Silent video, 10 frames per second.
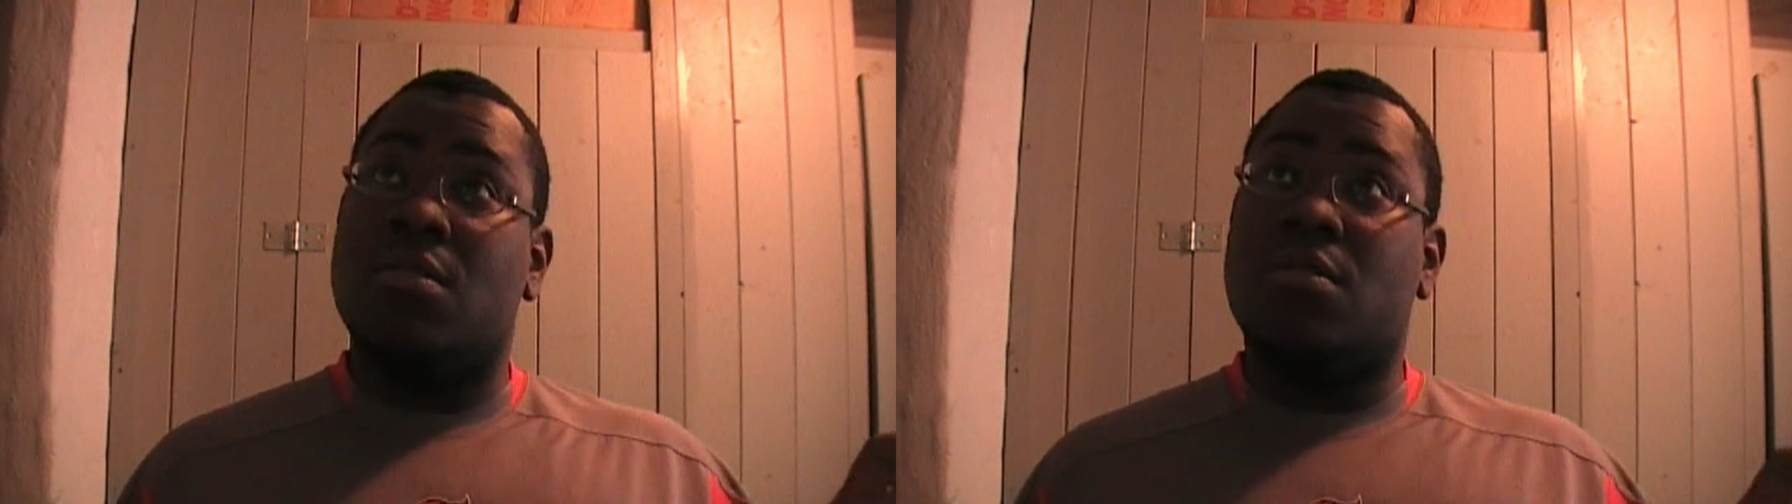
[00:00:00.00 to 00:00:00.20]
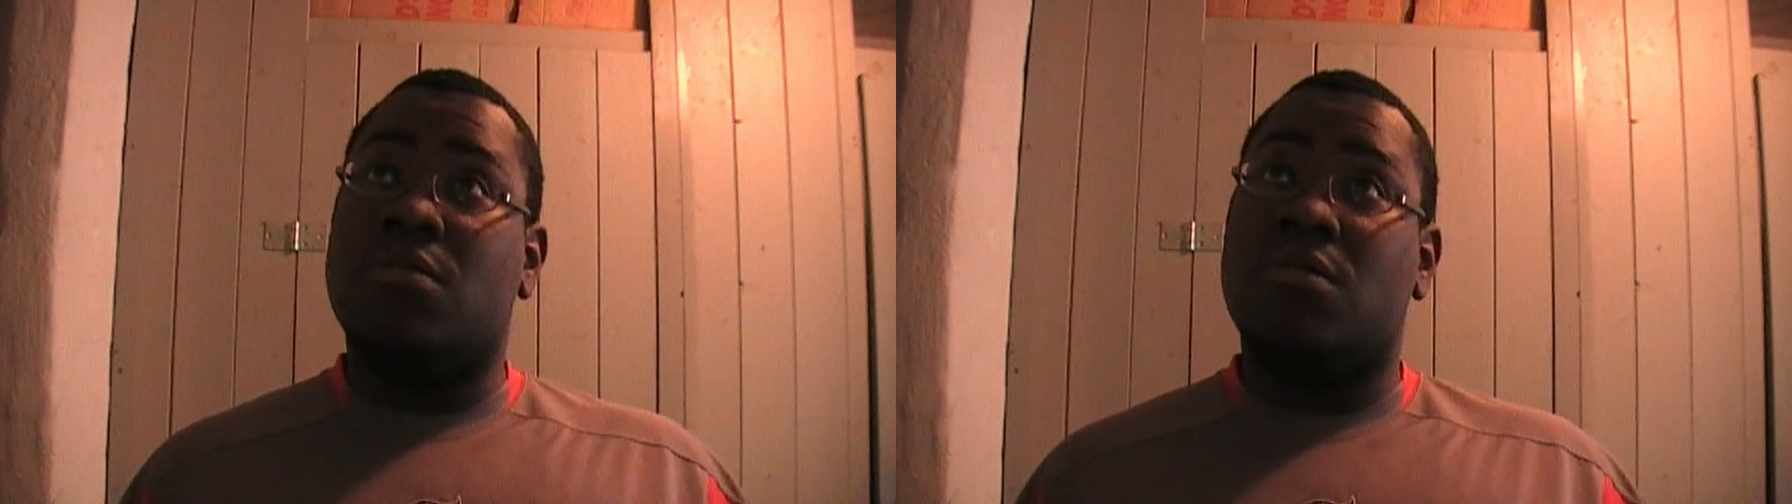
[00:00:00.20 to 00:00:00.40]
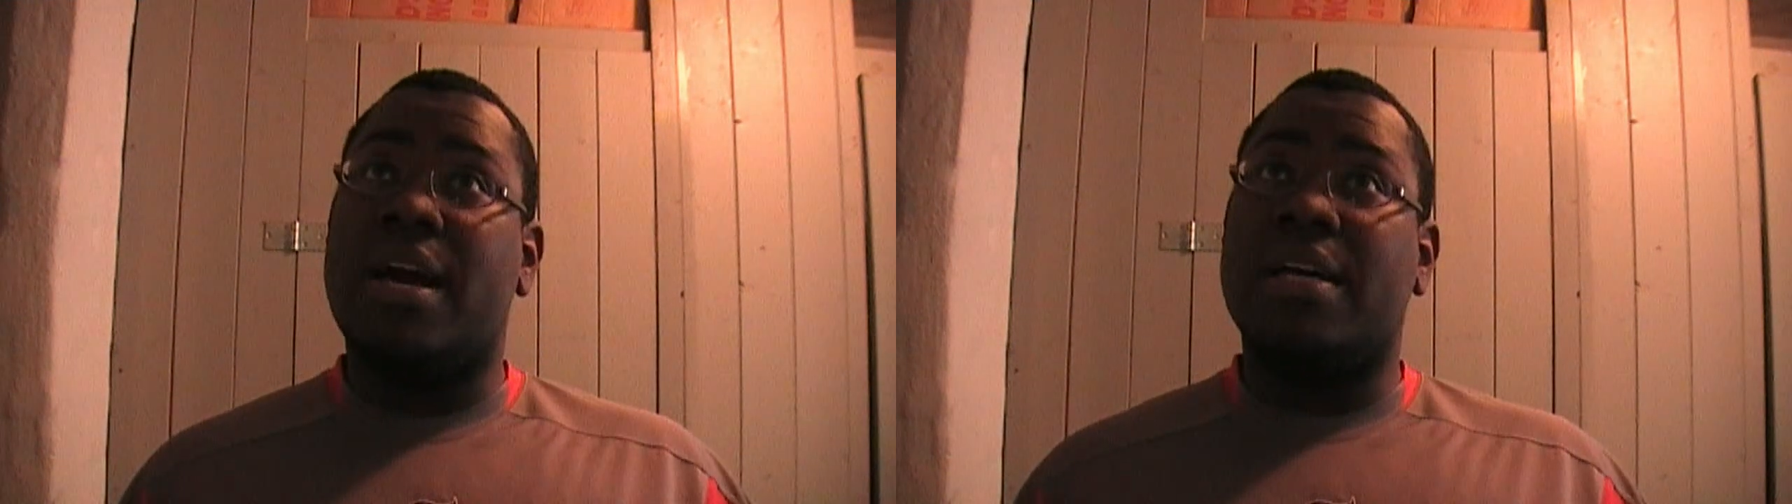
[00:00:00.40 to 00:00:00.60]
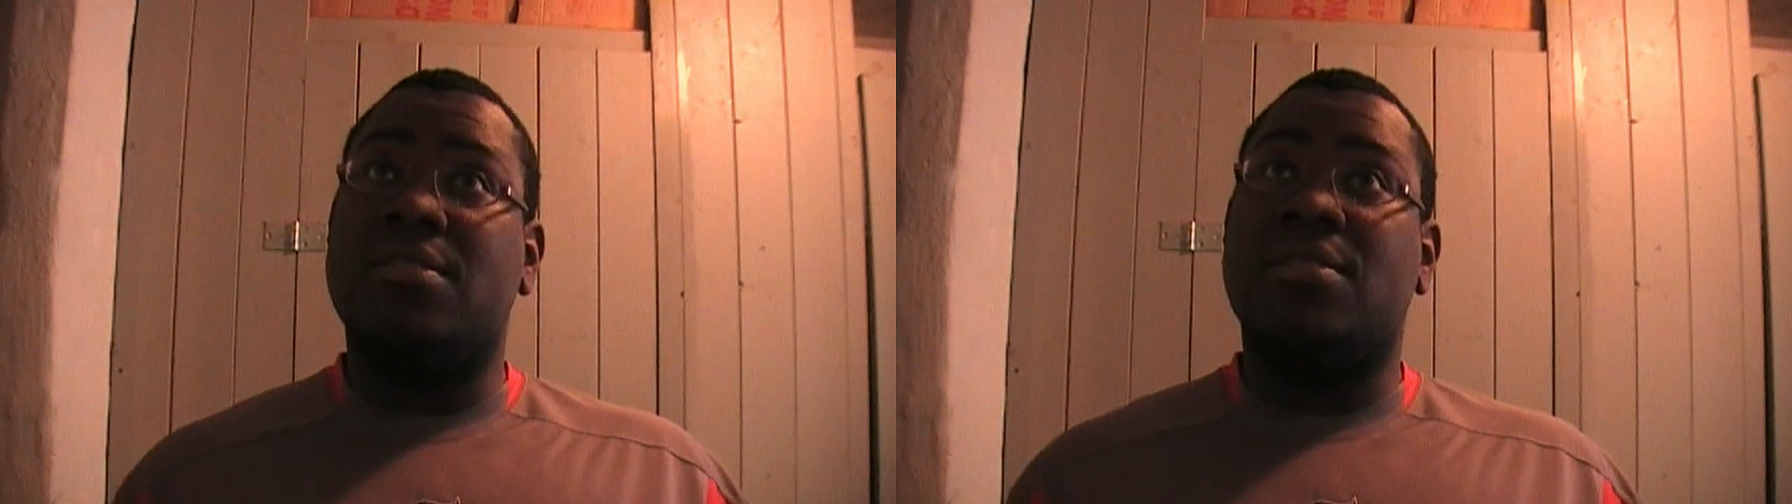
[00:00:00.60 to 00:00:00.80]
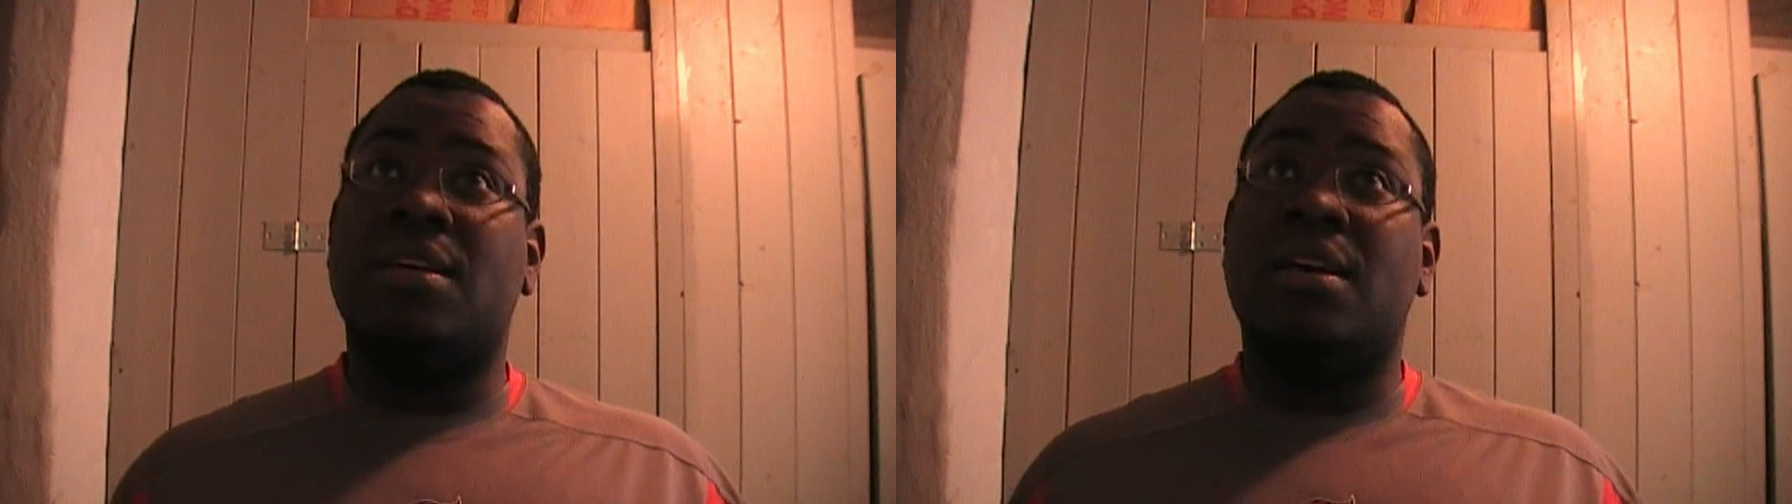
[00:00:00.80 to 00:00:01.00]

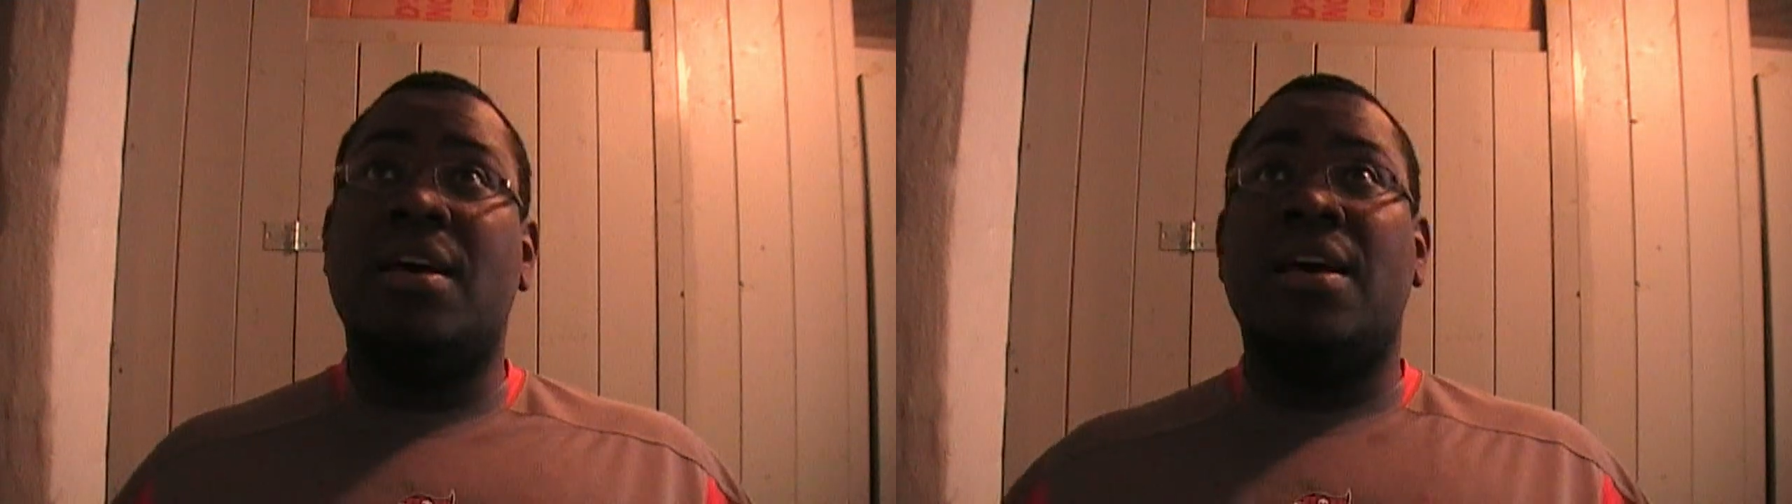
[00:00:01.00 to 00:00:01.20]
Christ